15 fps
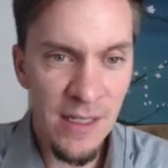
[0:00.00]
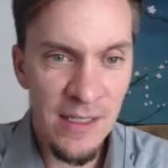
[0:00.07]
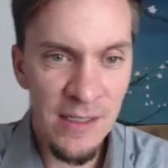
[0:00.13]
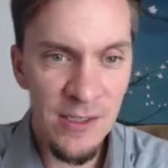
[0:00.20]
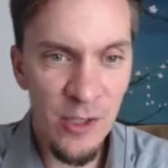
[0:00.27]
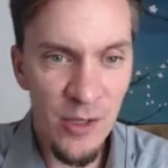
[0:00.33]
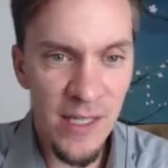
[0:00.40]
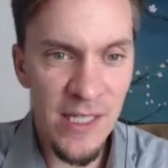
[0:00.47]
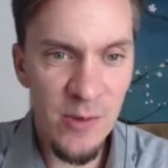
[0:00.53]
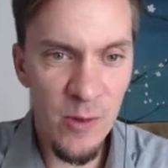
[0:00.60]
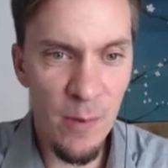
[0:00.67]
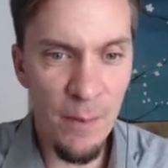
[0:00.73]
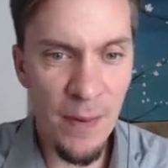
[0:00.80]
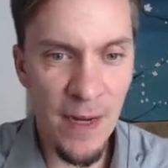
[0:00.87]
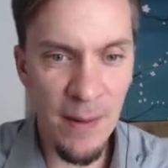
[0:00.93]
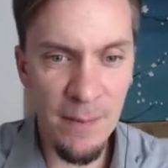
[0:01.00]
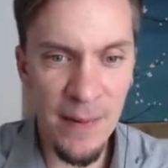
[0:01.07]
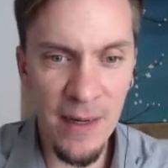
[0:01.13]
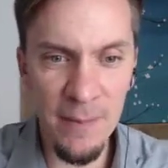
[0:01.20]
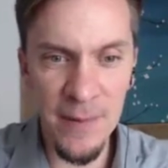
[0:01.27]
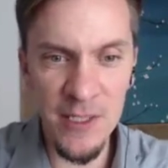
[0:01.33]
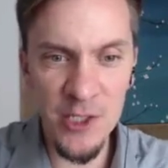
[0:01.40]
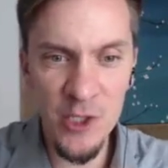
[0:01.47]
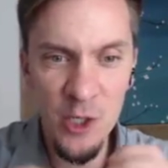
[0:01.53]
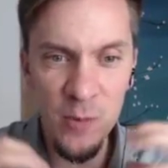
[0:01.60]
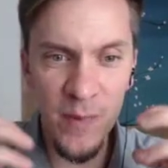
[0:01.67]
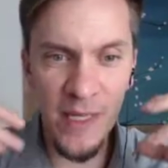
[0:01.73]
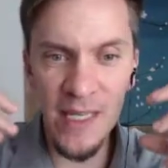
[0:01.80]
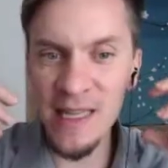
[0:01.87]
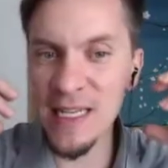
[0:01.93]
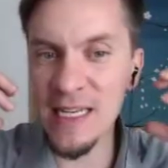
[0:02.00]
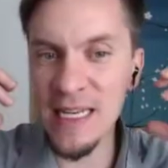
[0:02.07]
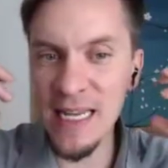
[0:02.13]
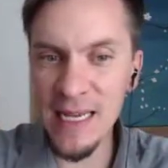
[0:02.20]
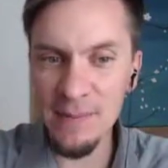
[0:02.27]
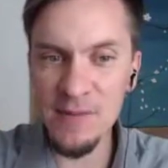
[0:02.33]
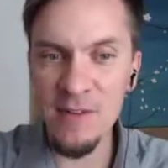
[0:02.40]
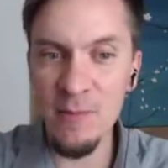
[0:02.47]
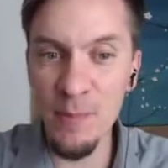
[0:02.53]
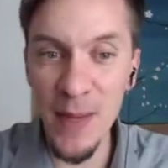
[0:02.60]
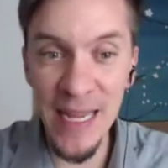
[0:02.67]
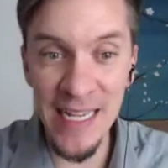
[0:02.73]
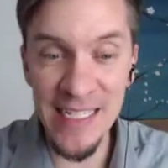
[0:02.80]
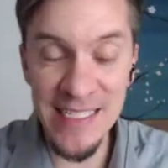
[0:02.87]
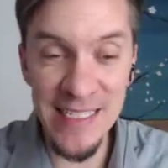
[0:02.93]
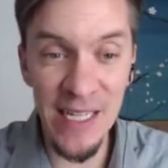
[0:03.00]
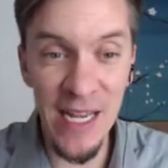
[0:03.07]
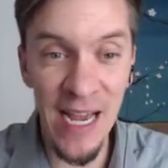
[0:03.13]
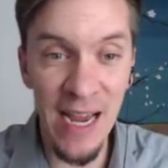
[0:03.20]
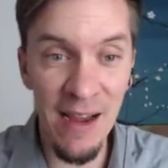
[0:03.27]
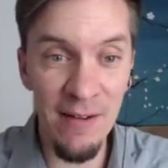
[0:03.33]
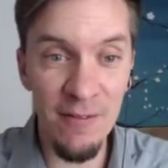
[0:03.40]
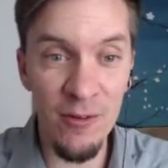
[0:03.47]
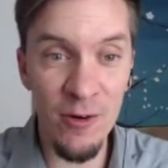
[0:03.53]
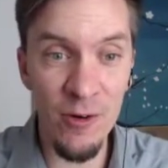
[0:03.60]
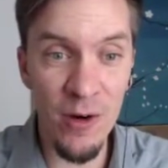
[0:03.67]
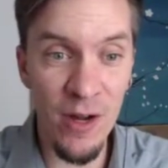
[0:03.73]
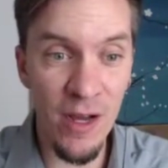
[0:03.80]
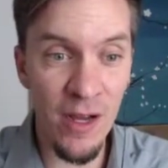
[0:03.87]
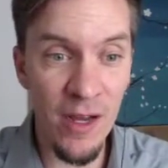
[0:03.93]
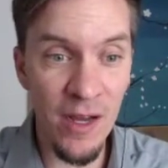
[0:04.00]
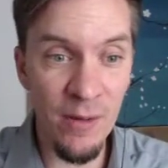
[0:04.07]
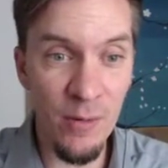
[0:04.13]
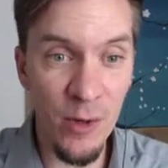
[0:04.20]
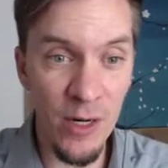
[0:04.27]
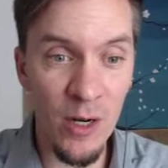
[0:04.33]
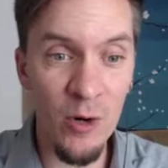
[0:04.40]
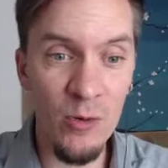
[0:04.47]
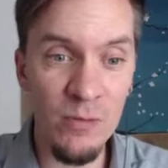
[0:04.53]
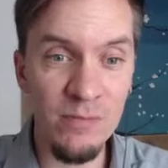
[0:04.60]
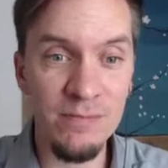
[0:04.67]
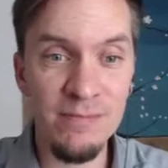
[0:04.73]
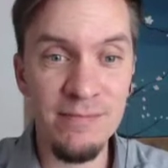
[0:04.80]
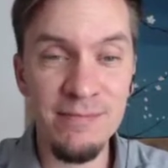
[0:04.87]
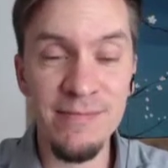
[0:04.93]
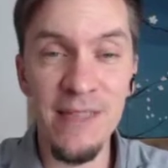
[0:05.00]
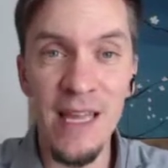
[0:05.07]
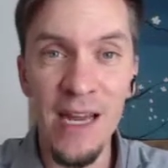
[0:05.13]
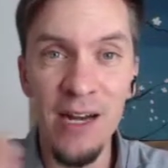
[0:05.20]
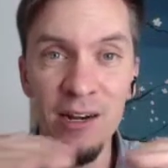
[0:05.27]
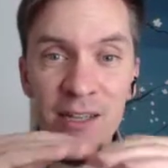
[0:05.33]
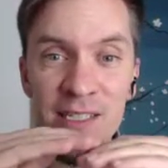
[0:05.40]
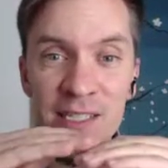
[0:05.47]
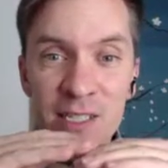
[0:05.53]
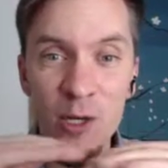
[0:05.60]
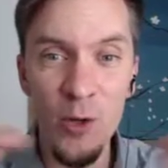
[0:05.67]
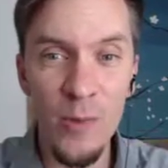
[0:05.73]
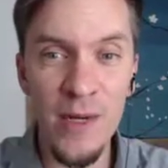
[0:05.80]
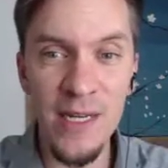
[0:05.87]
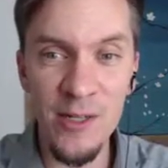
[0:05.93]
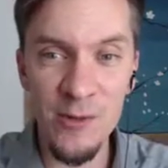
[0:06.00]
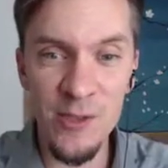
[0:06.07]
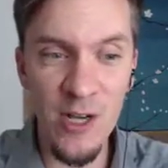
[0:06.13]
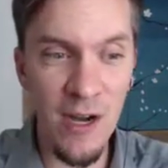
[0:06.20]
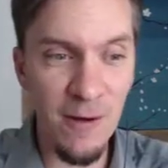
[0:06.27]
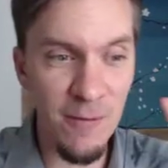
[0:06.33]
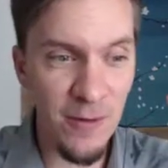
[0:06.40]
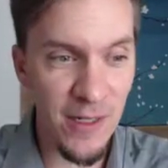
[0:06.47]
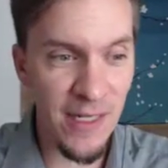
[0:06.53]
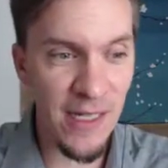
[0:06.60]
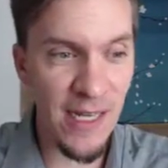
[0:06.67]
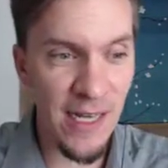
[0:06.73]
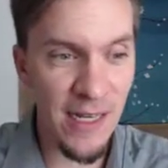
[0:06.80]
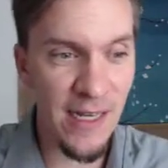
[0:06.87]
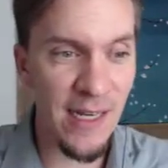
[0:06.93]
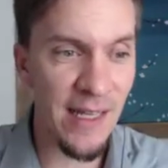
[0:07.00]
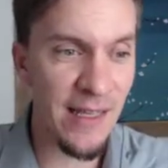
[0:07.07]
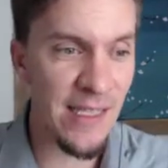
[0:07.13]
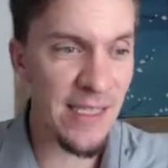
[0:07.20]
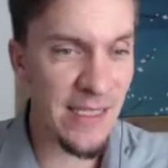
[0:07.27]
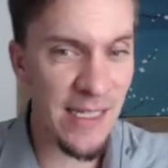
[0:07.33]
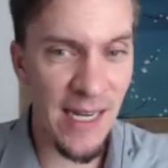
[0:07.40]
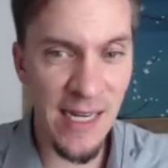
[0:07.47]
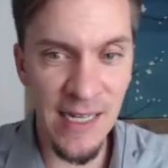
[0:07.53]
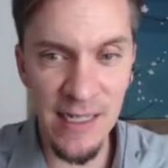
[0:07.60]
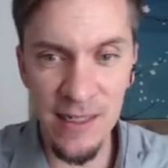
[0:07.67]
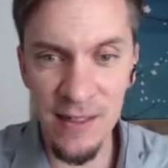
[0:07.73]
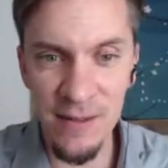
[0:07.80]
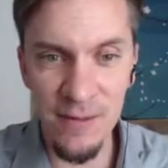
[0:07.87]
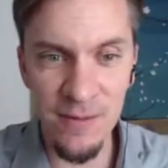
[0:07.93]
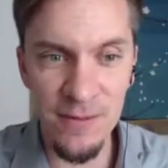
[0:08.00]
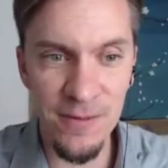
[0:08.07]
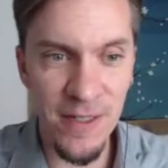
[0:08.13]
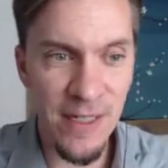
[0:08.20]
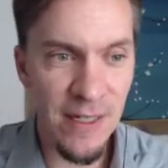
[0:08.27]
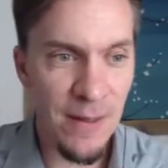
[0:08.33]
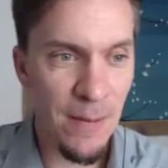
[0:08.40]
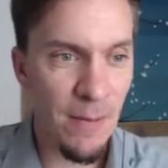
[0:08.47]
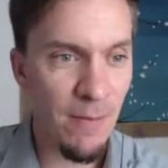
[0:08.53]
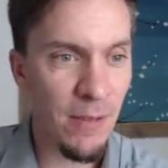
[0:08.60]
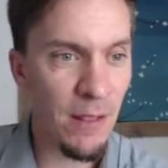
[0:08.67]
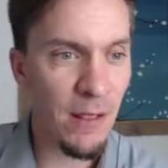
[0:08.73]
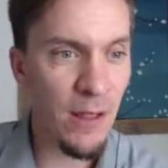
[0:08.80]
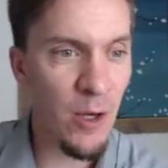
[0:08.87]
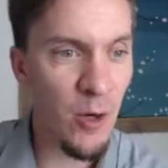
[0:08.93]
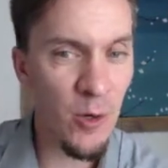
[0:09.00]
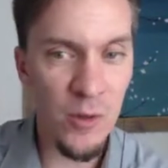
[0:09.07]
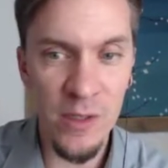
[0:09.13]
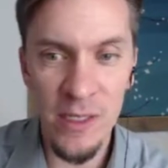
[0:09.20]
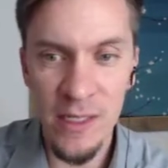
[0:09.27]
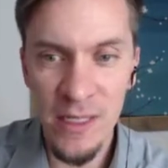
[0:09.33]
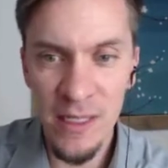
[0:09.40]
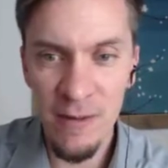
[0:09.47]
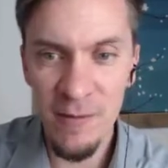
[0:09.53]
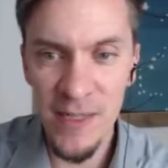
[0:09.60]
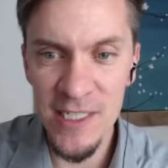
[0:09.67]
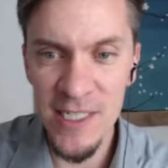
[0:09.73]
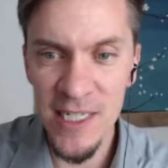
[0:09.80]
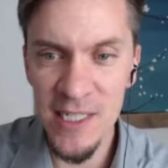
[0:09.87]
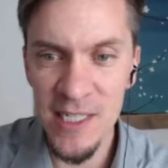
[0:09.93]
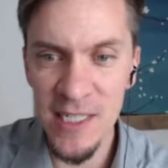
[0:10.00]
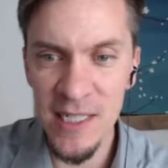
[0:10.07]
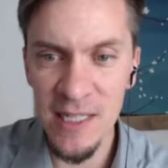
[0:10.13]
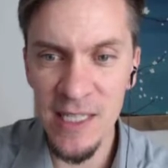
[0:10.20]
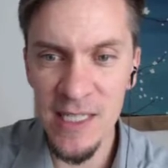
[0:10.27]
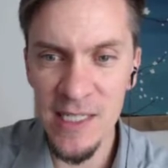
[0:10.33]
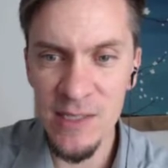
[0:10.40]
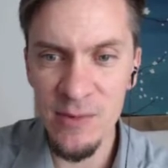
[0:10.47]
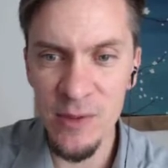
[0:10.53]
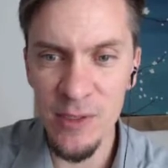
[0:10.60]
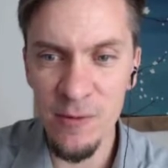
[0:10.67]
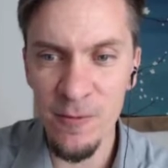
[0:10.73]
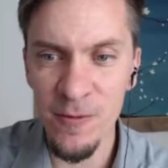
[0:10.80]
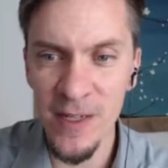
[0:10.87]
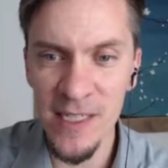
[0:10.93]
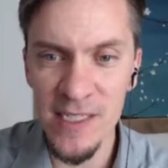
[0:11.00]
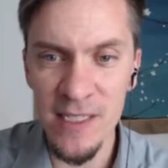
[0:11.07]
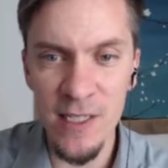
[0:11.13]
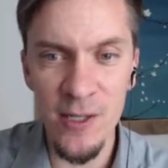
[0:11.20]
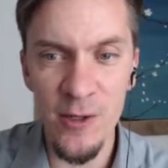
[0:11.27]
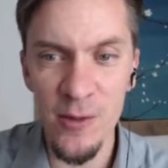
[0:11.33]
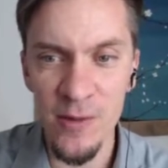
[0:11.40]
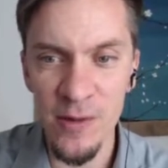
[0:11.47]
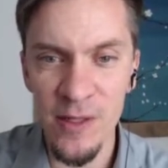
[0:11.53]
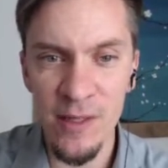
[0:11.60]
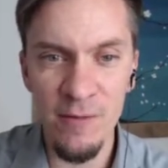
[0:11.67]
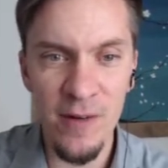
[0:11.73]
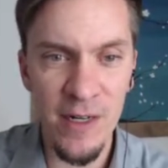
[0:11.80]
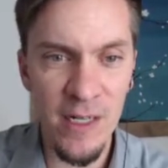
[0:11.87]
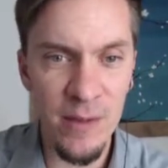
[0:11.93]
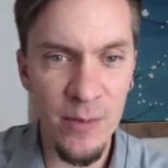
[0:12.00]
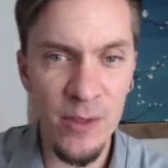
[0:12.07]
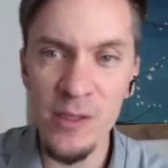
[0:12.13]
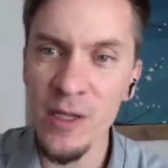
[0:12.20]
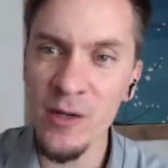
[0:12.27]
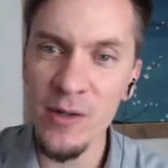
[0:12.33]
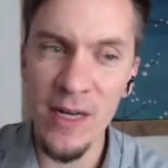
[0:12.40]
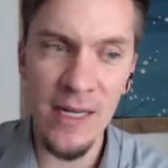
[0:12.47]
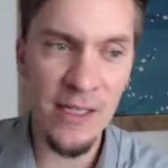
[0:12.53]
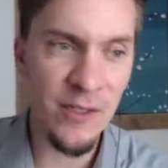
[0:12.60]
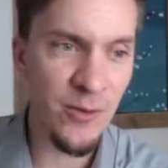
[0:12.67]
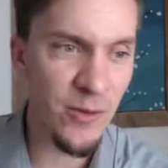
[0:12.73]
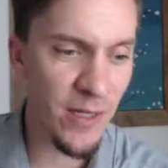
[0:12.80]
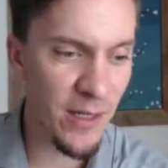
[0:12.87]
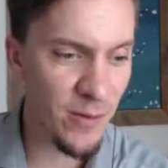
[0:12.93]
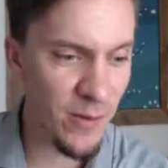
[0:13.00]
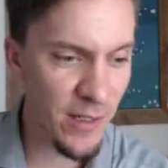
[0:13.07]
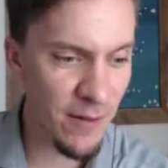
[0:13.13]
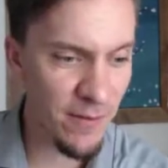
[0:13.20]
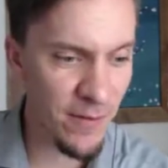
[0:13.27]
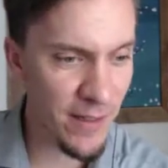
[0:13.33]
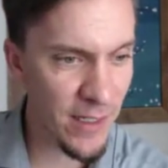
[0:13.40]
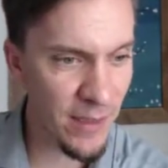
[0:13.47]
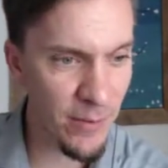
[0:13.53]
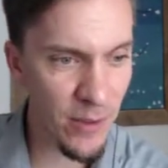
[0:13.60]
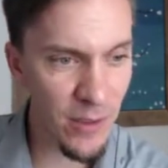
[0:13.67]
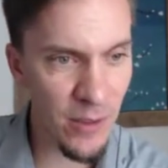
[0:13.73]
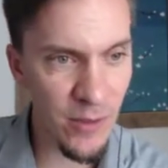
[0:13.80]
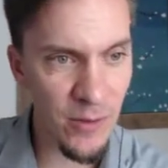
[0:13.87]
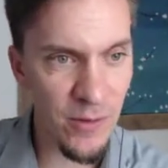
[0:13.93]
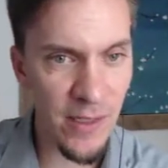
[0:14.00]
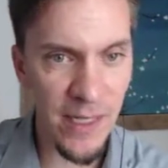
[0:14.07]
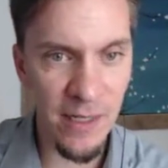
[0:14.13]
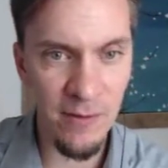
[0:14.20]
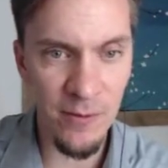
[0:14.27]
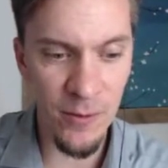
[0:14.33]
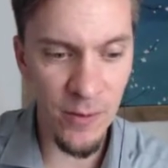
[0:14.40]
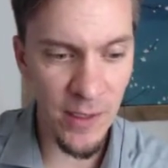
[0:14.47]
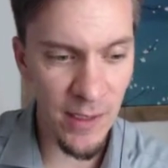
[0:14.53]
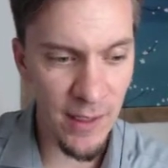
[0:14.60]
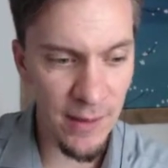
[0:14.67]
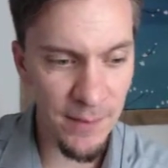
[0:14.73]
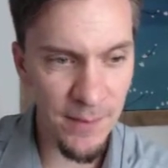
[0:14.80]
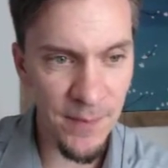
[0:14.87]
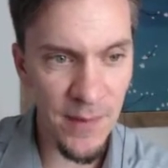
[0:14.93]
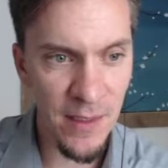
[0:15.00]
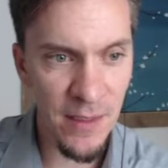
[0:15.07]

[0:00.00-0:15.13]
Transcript: So this will pop up and show me the names of banks that have more. Oh, there is nobody who's offering this kind of loan. If I change it, this was fixed loan, variable loan. I do not want a variable loan. I avoid them.